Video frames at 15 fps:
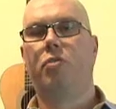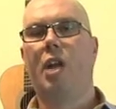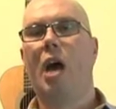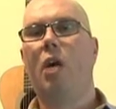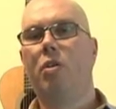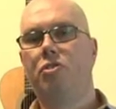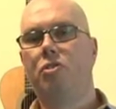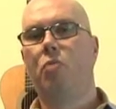
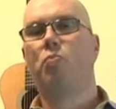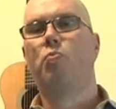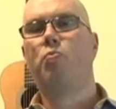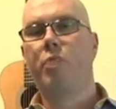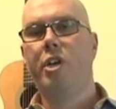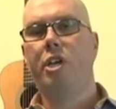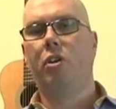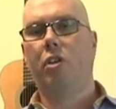Now it's a
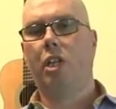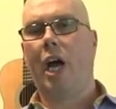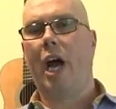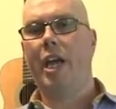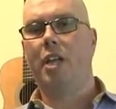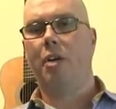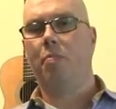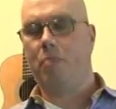real
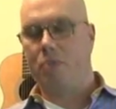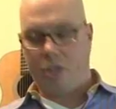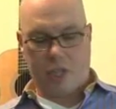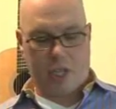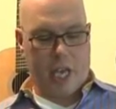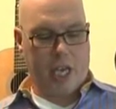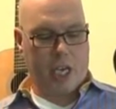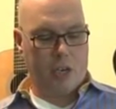item
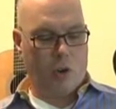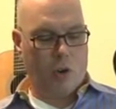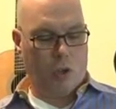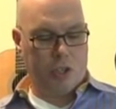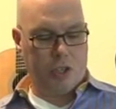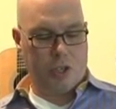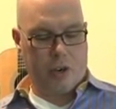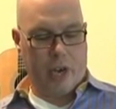that they can
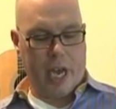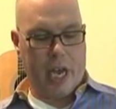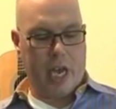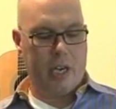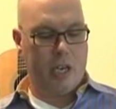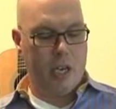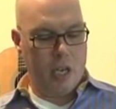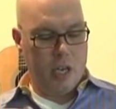hold in their
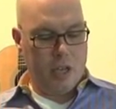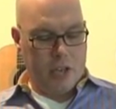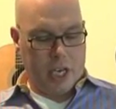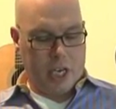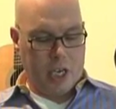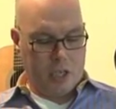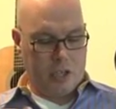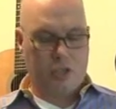hand, they
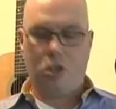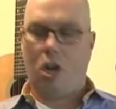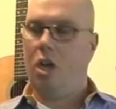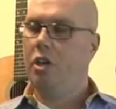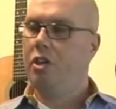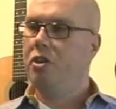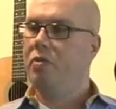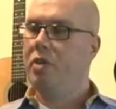can
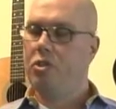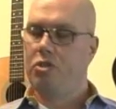install in their